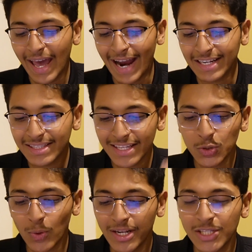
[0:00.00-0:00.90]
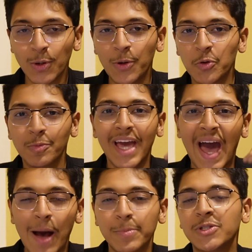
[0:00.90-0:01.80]
and this one is going to be
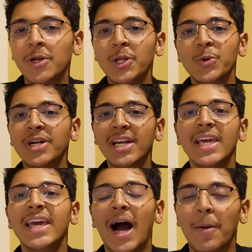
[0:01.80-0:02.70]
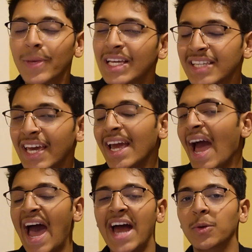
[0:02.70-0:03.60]
absolutely amazing
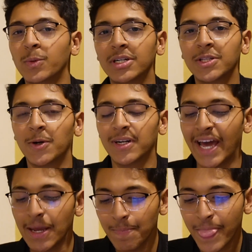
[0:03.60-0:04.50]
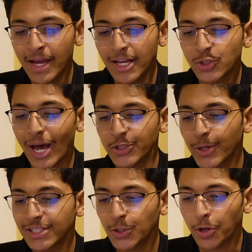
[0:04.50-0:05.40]
and worth your time. So as you
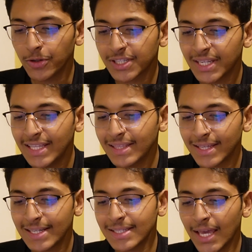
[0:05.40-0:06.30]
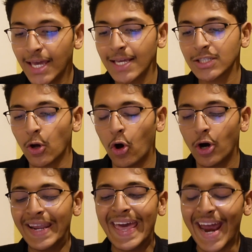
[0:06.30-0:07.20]
can see on your screen, this is
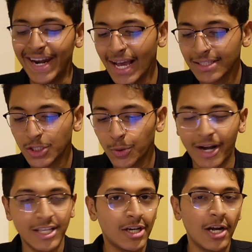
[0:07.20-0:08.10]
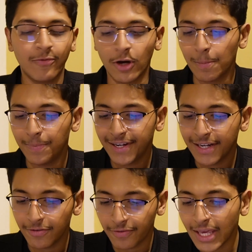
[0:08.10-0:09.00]
on edX. You can register it for
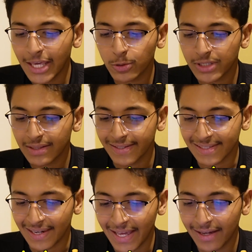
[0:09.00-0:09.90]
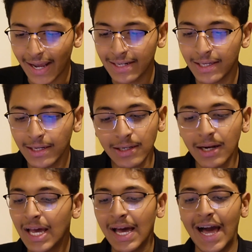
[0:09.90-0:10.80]
completely free using this link right here.
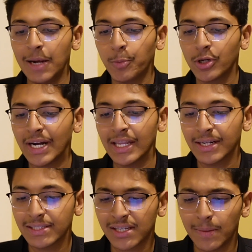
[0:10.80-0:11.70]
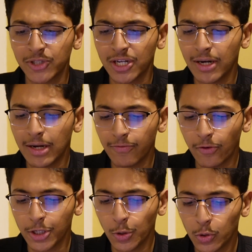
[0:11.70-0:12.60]
I'll put that in the description
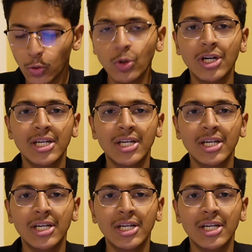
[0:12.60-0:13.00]
for you to